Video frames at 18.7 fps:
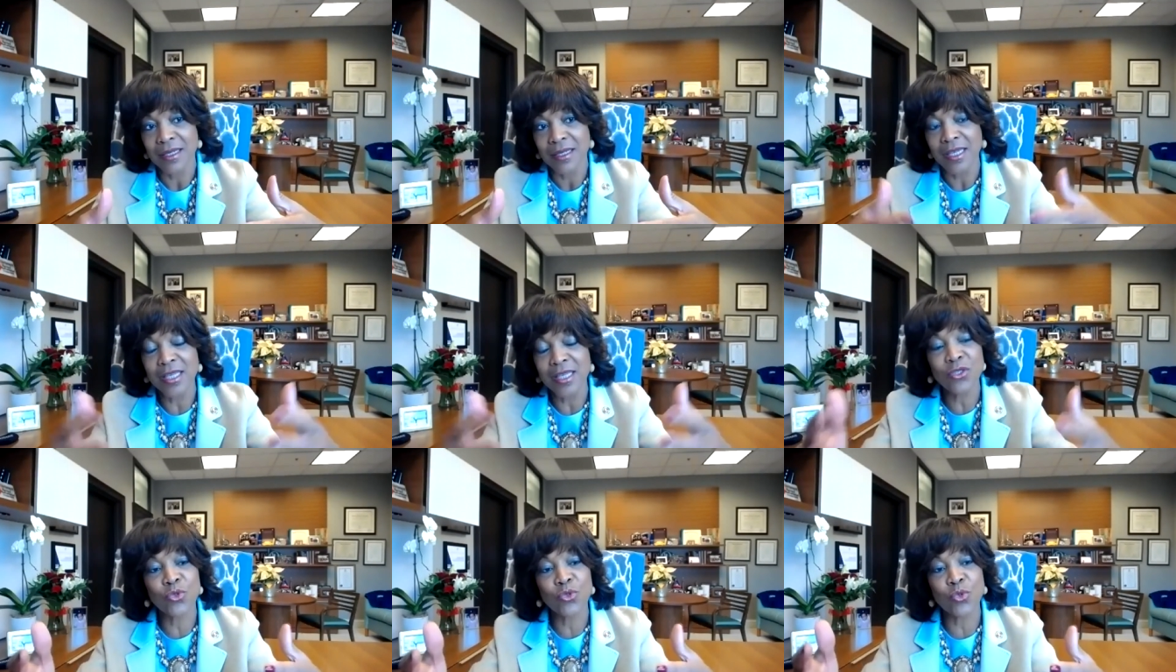
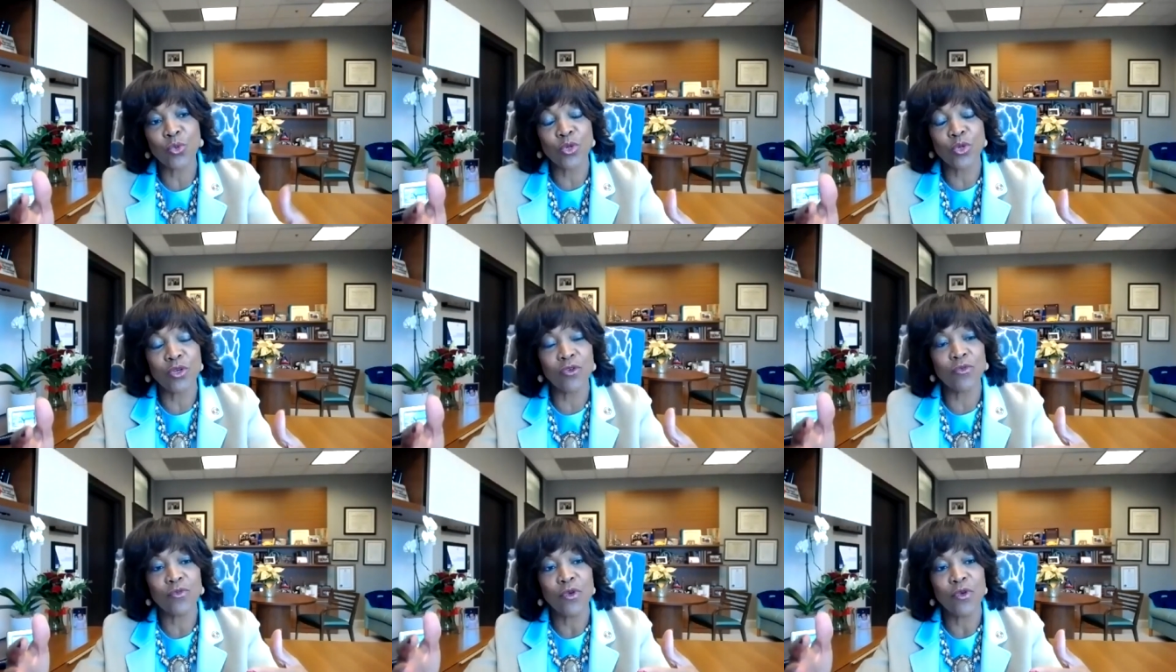it sort
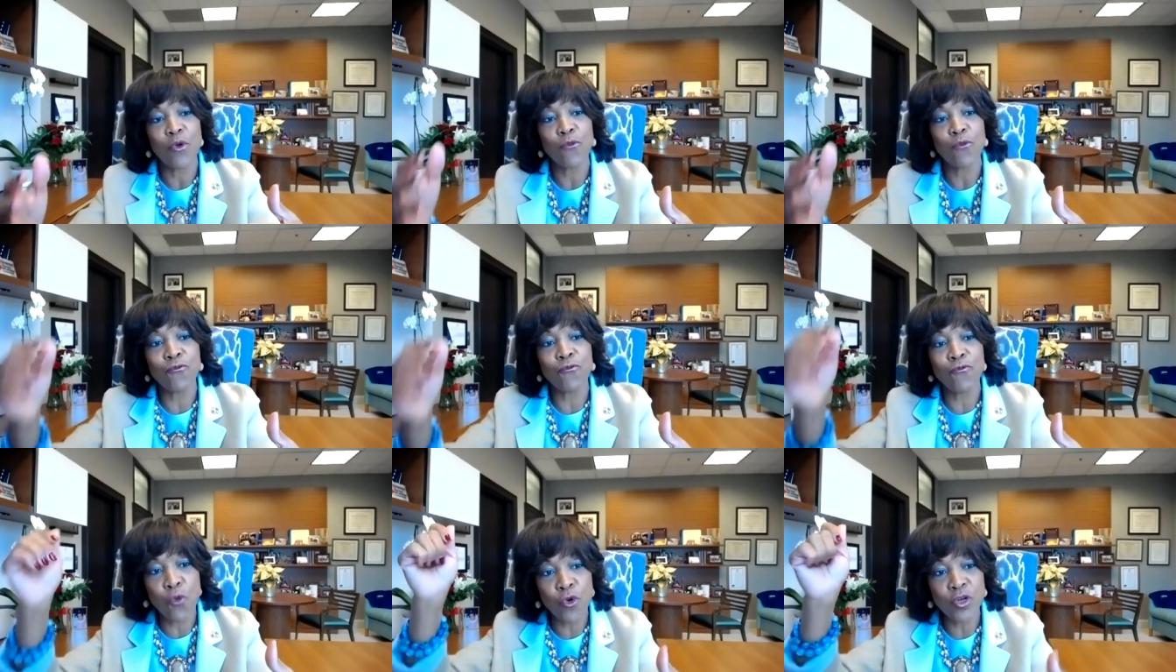of
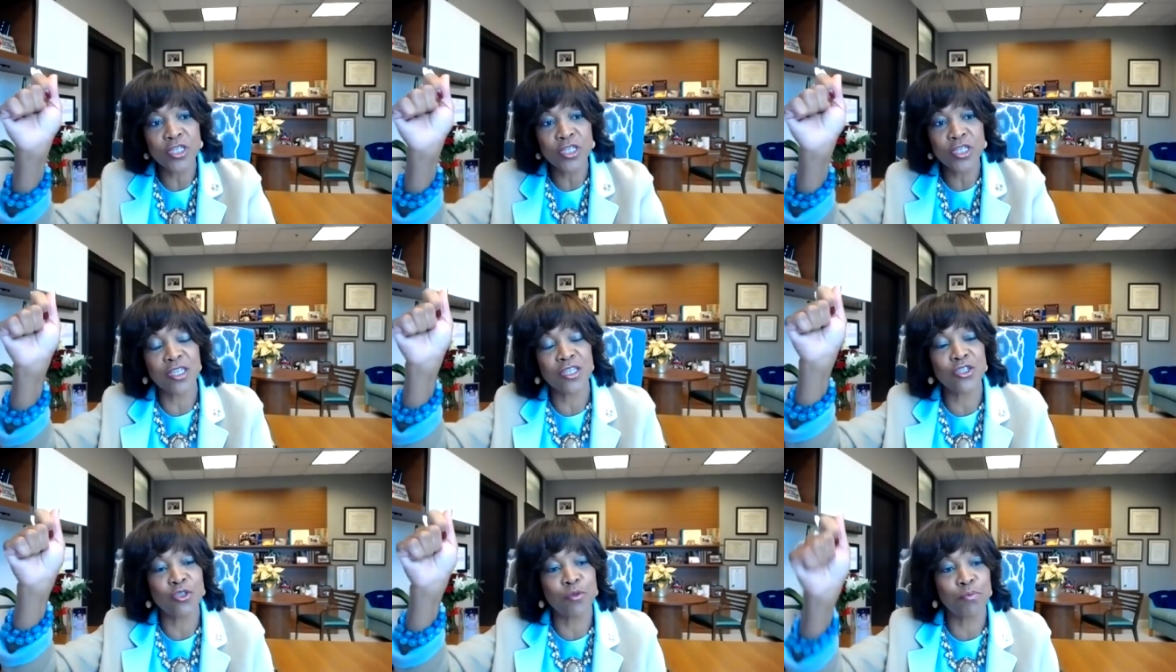forced
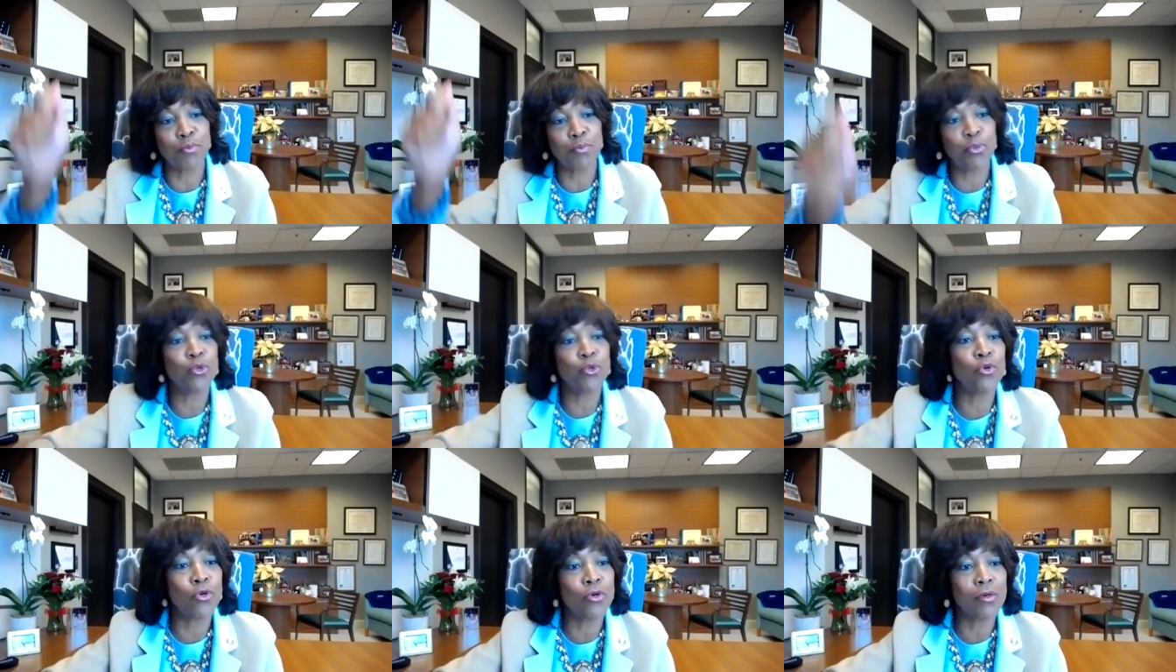us to
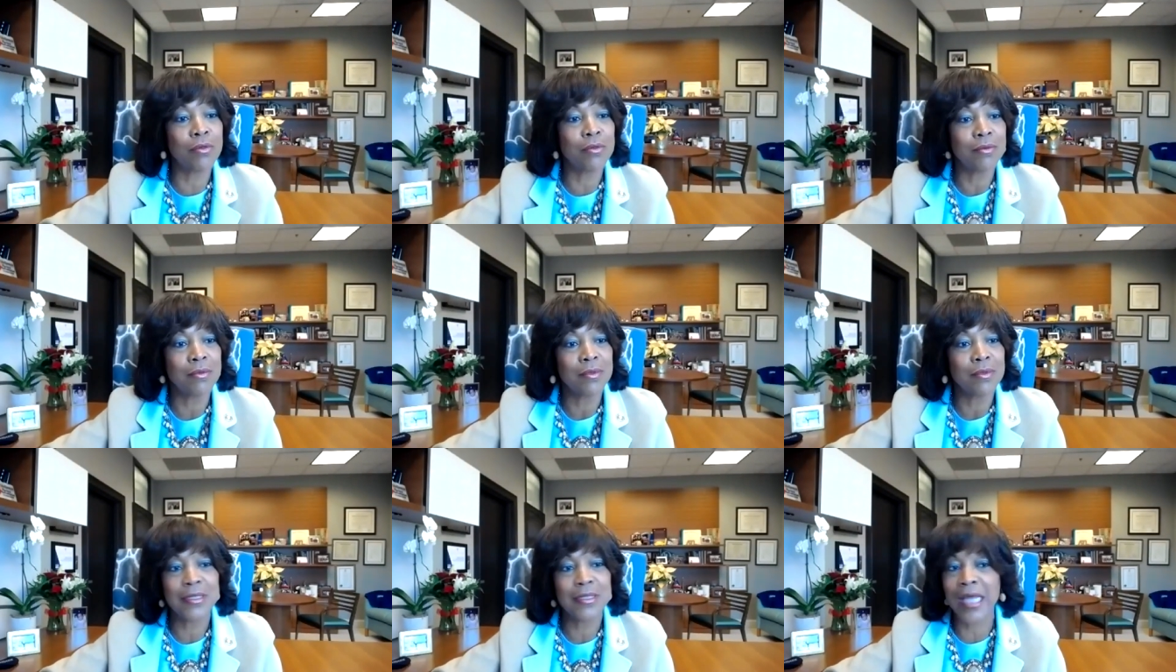pull,
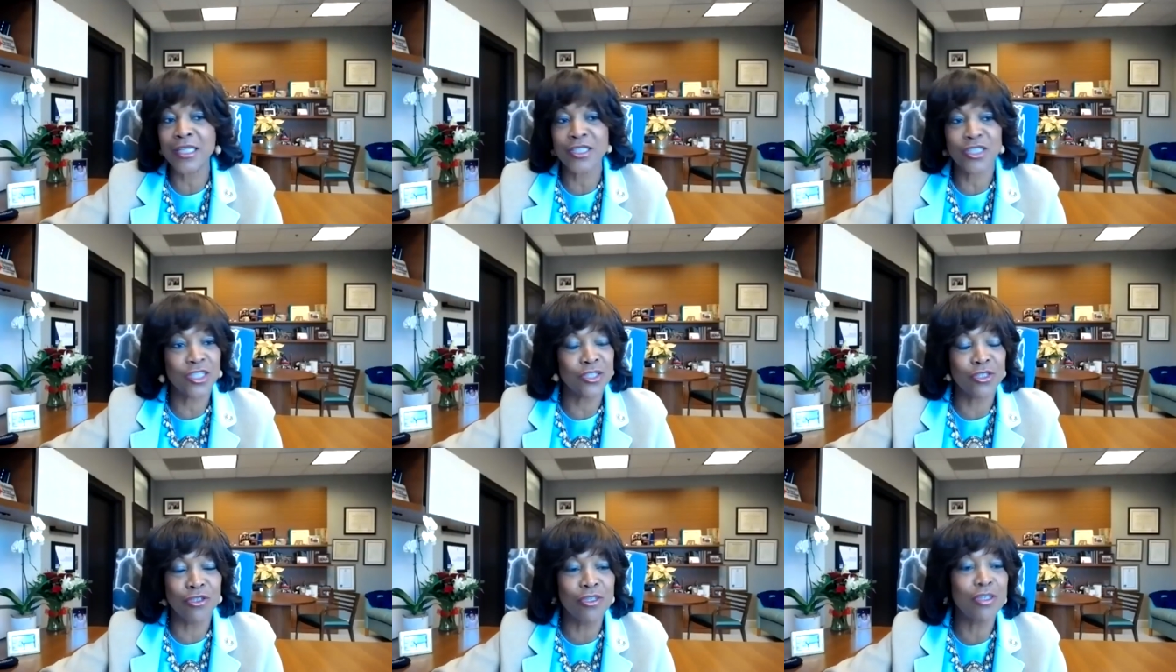not
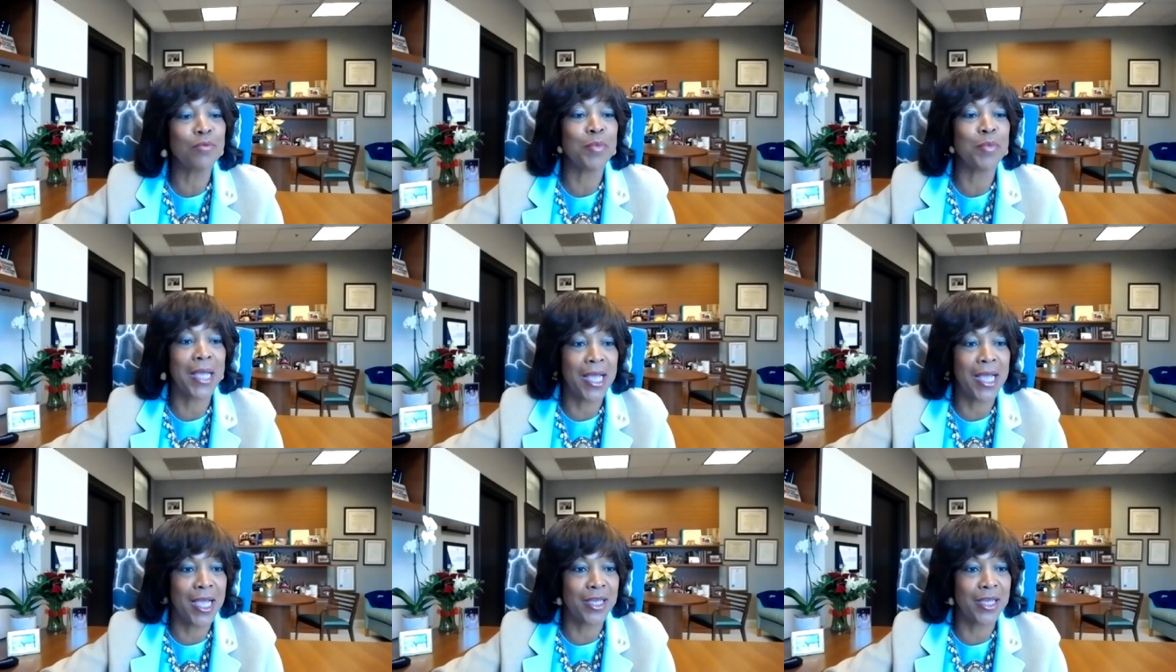just look
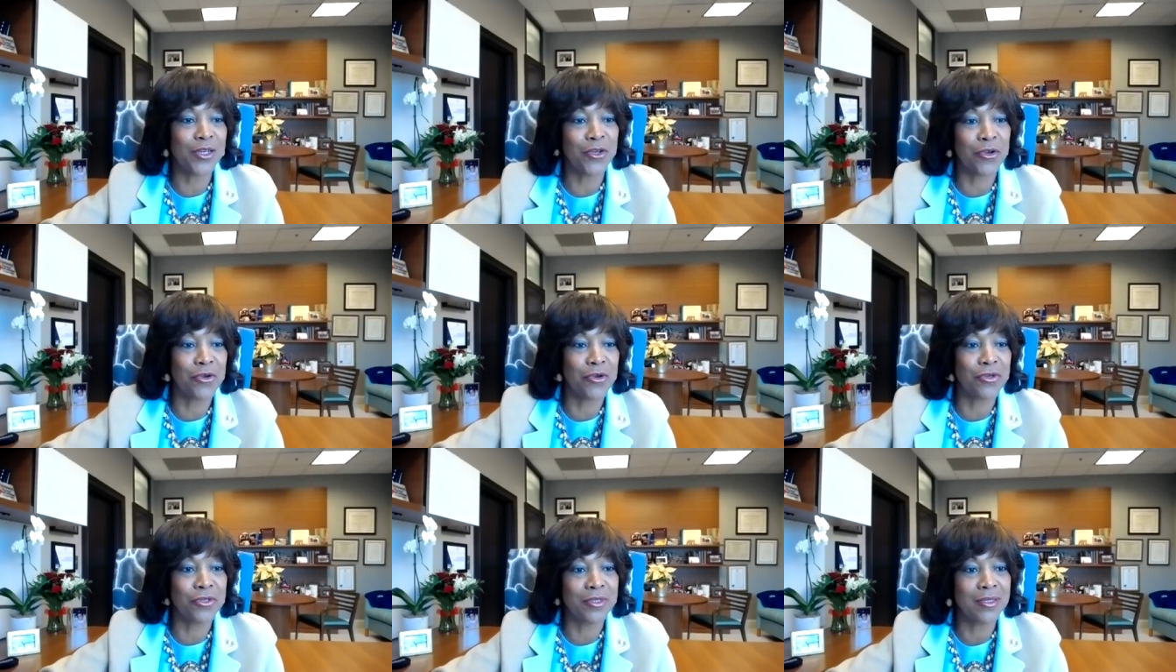behind the
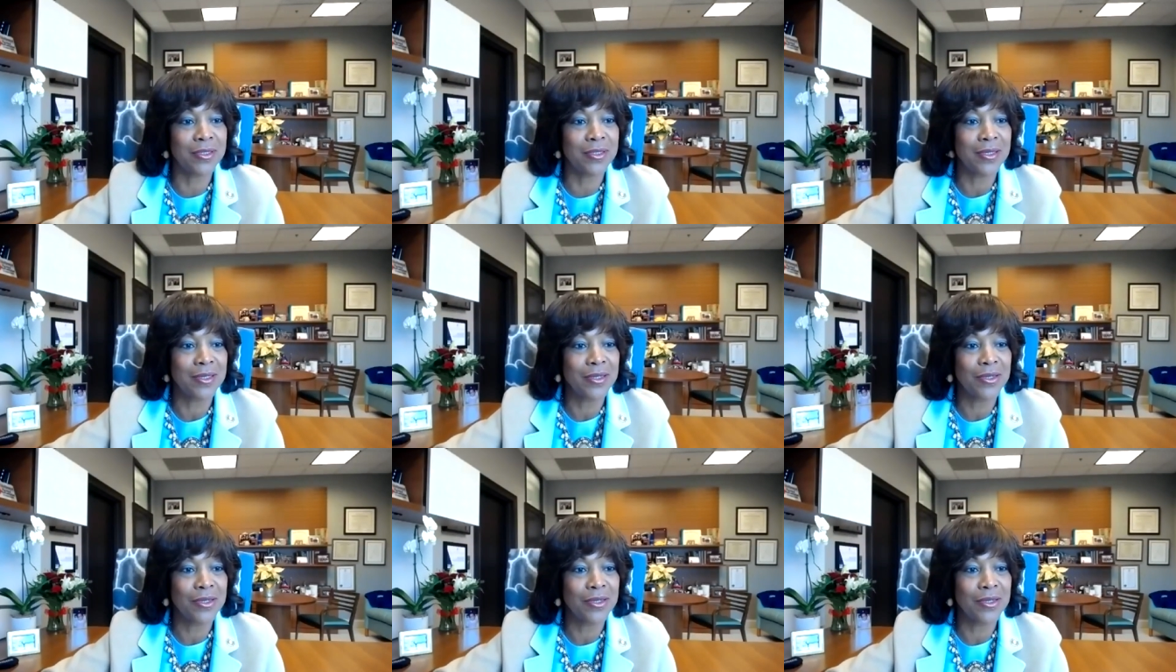curtain,